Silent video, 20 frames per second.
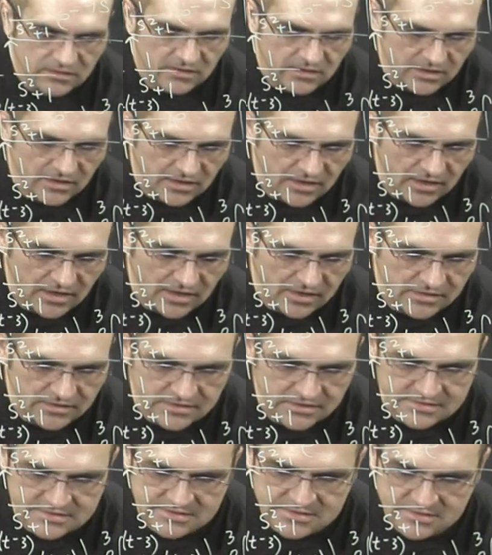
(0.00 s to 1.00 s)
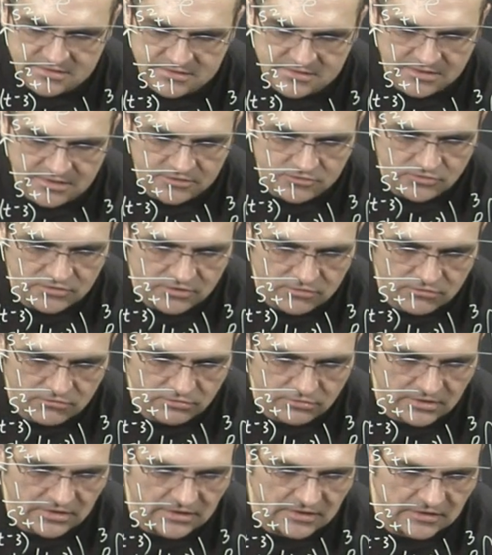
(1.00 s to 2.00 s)
And it's e to the
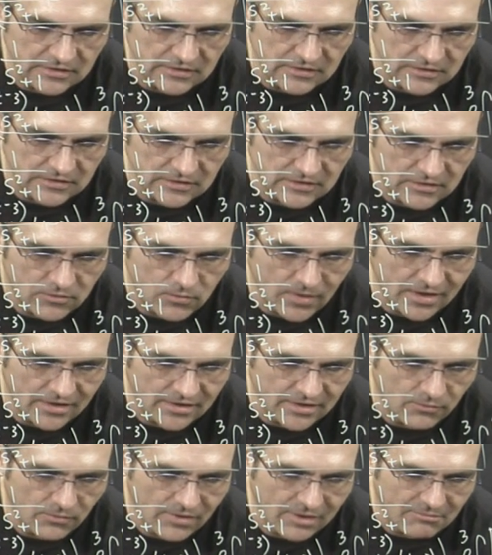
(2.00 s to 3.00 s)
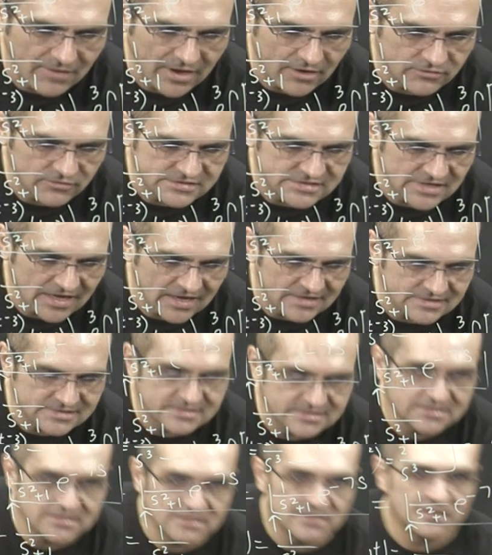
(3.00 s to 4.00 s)
3 quantity 1 minus
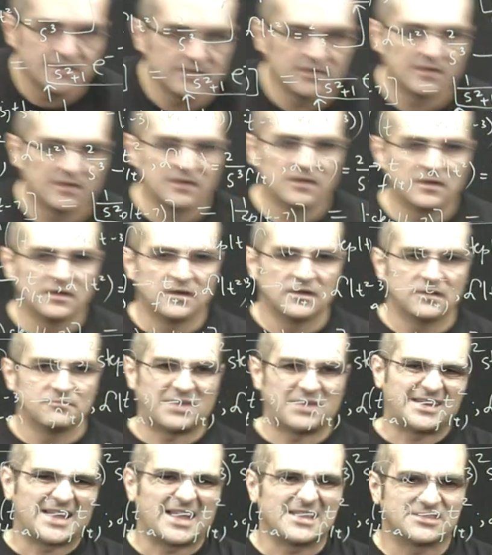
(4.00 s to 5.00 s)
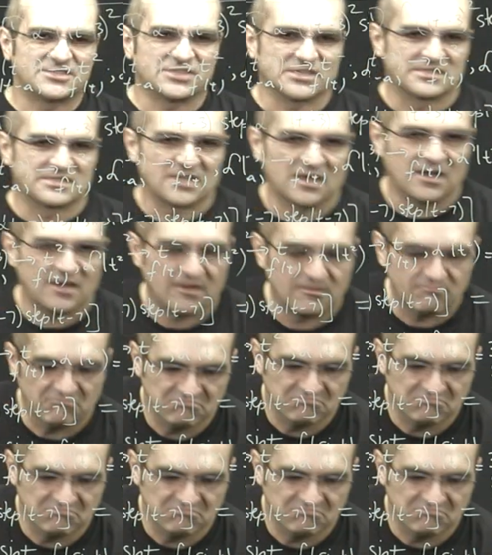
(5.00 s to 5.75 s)
s. But that's just a